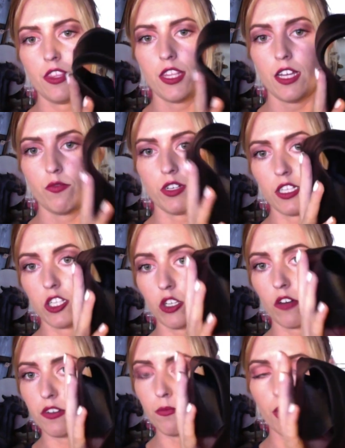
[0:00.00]
they're really
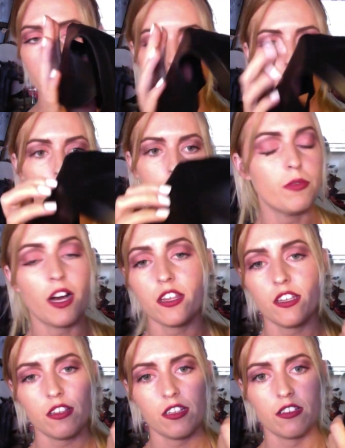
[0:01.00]
soft and bendable. But I
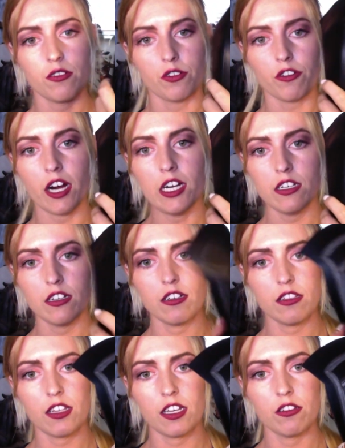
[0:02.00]
think these look great.
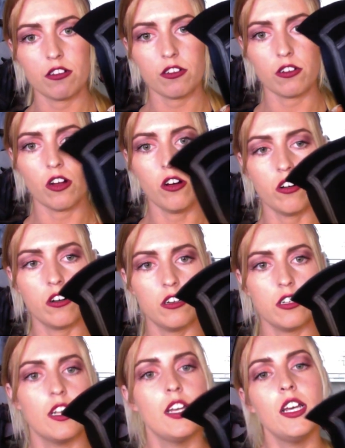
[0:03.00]
They look good
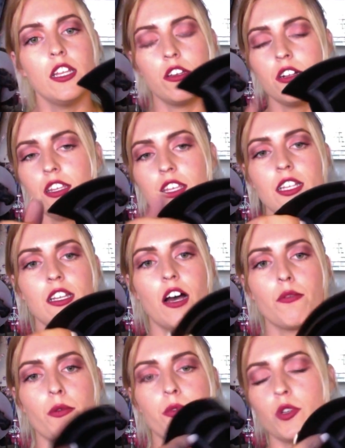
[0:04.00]
on. The only thing that I
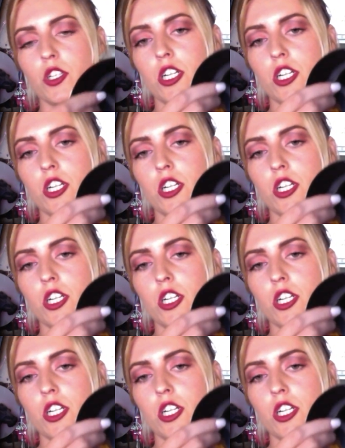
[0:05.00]
probably would